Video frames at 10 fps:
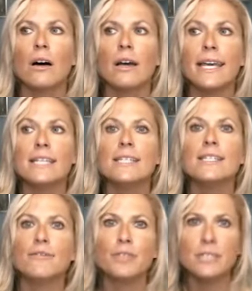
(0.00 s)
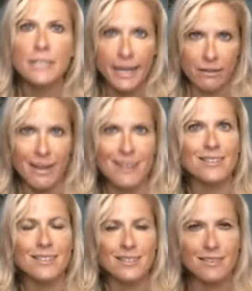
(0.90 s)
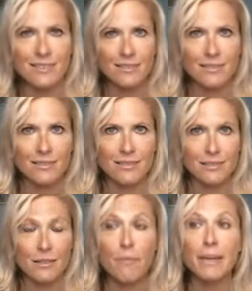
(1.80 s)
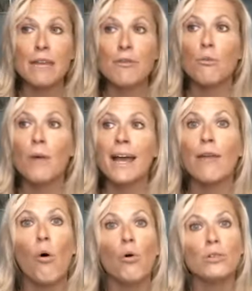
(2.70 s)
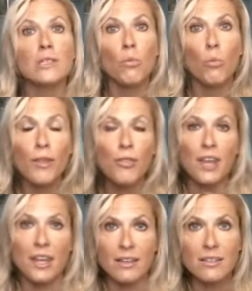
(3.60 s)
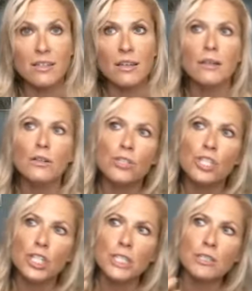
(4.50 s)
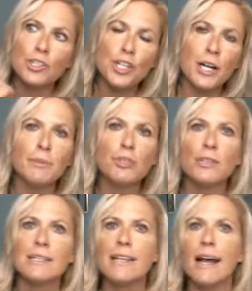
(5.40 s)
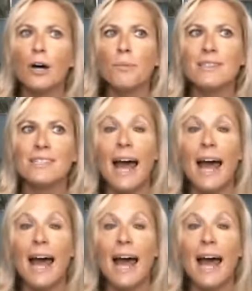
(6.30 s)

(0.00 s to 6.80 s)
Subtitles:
in different dialects. But either way, it holds with it certain geometries that help us to